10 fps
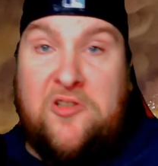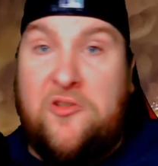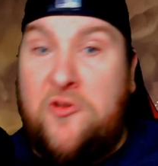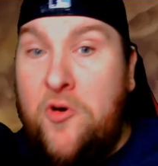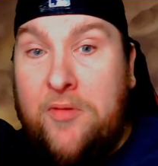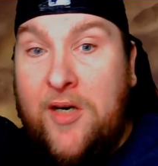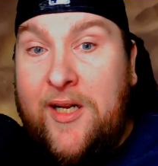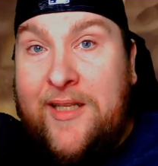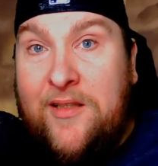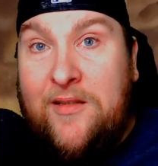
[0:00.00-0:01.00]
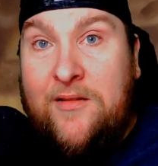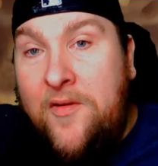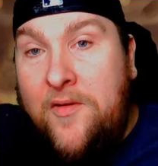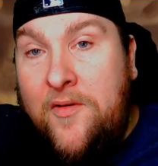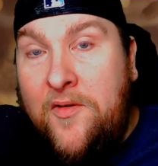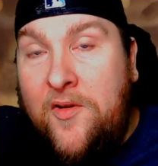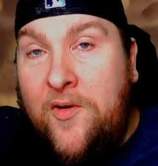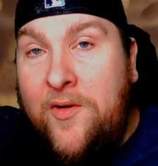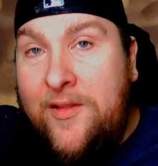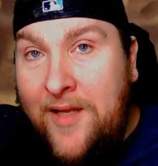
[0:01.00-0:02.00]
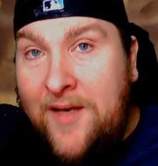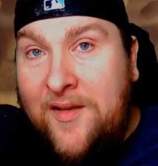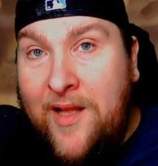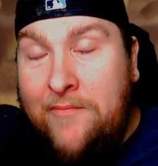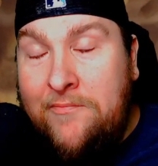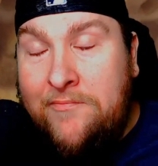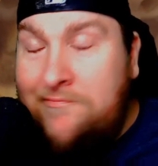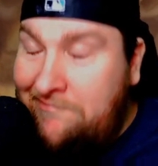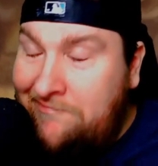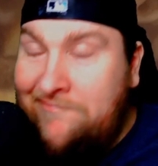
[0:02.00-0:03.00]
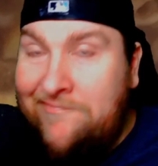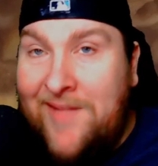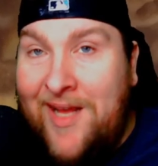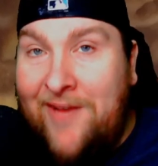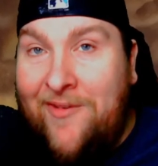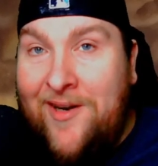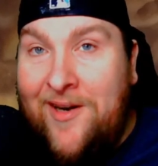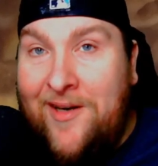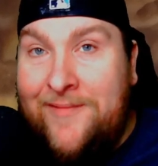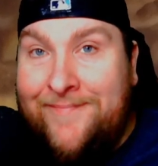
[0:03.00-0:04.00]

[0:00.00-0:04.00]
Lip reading: lubricant. So until next time, have fun cooking.